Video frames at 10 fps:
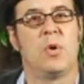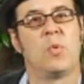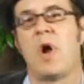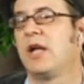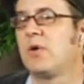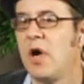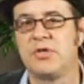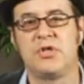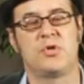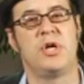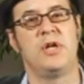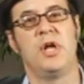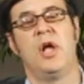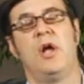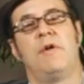right across the street
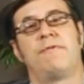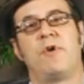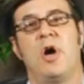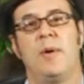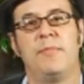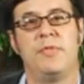from